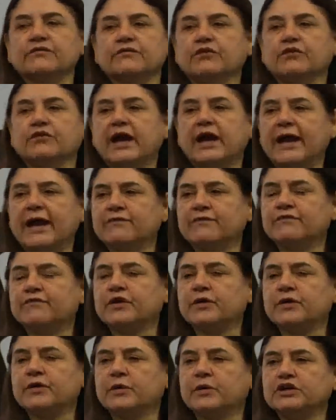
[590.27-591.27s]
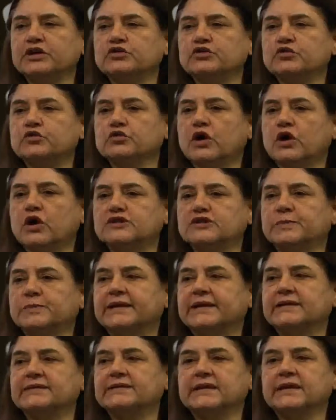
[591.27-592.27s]
for everybody to do
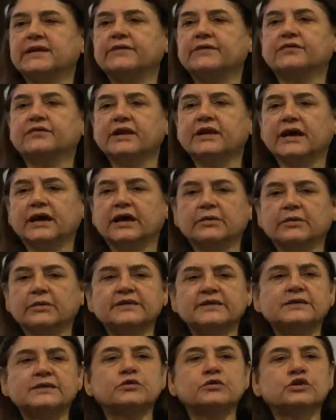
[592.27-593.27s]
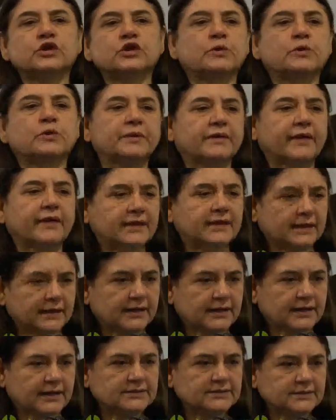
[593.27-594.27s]
hospital delivery, otherwise they would not be
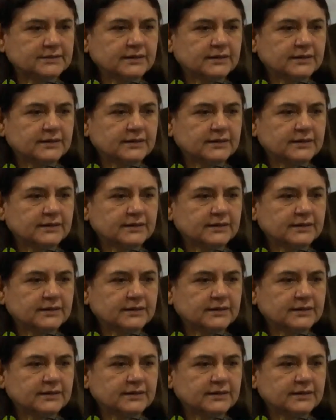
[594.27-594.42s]
recognized.